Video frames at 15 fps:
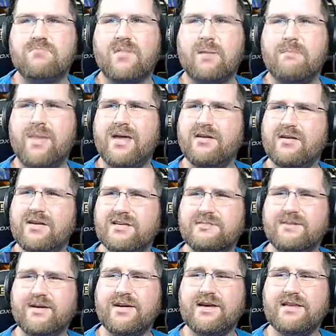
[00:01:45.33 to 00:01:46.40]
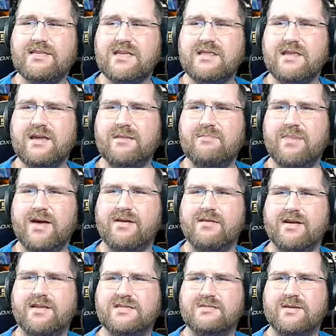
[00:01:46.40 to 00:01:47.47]
better experience. I think a better
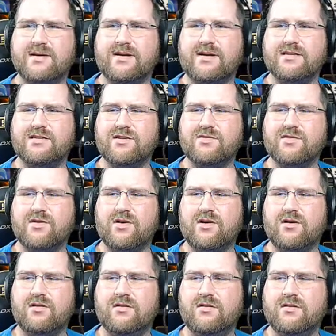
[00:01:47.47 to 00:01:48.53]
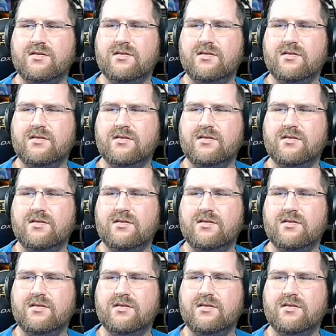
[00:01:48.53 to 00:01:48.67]
experience overall,